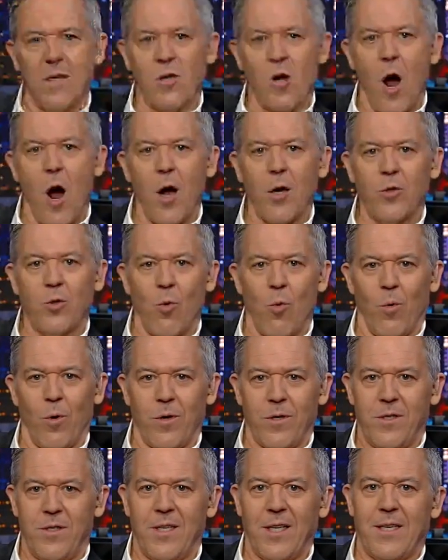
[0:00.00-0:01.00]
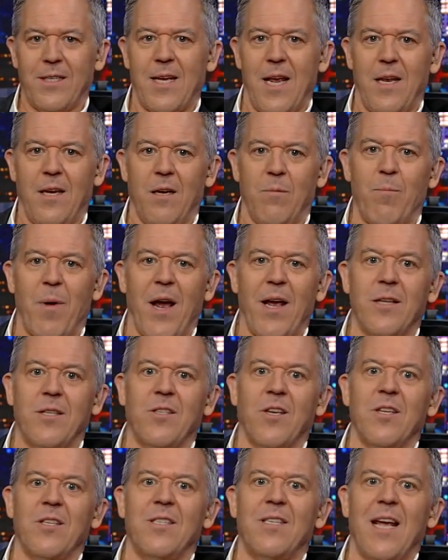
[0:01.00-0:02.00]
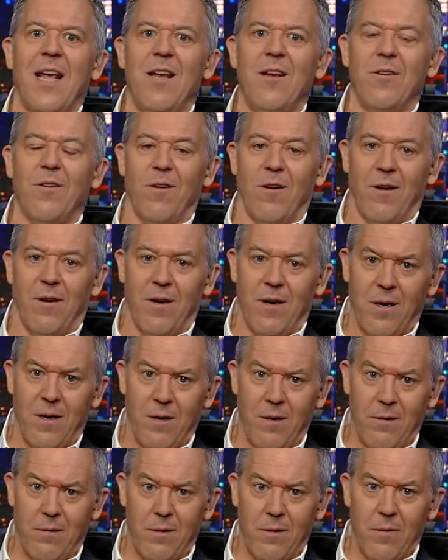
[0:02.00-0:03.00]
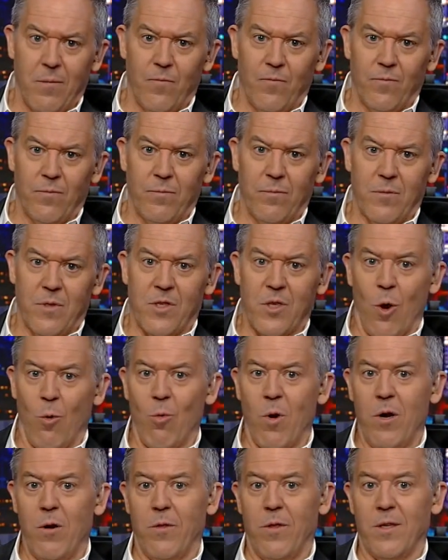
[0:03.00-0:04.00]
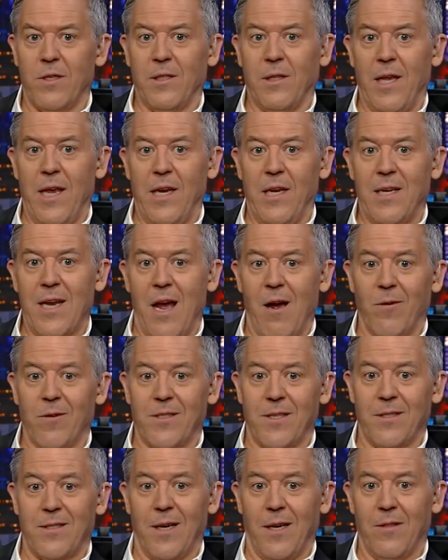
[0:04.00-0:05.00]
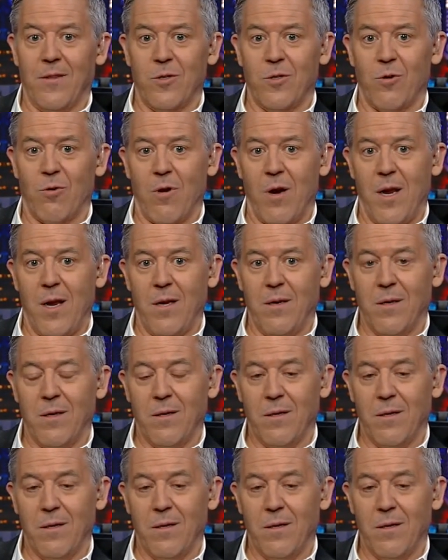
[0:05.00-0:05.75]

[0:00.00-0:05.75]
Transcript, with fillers: contours dictated by its container. It's no wonder this lady now has to take the train.